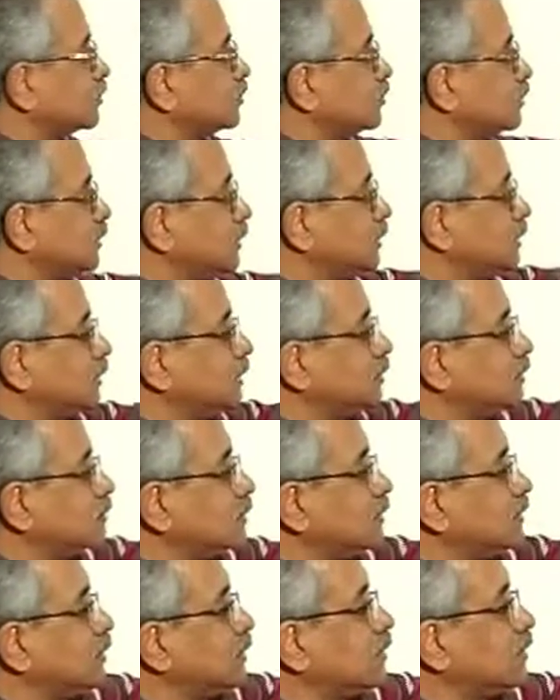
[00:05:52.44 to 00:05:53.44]
So this is
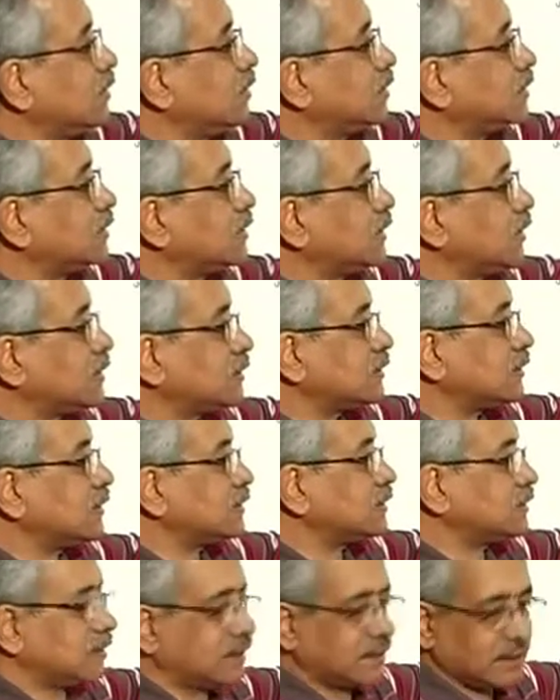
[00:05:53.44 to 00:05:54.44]
the constant
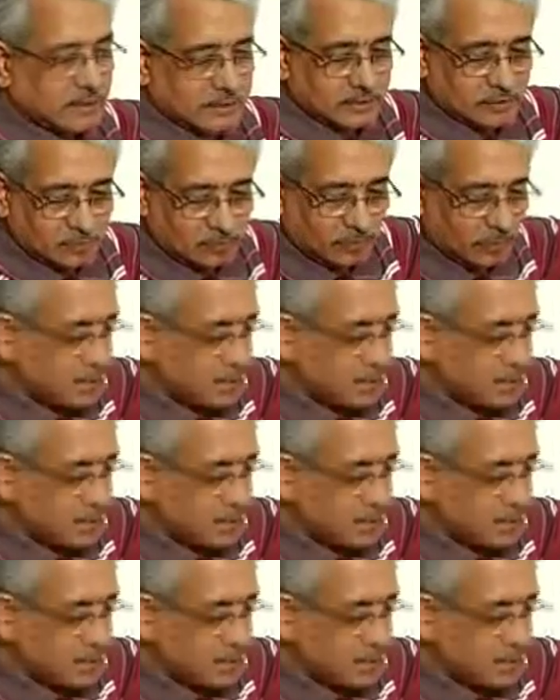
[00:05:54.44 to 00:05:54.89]
acceleration case.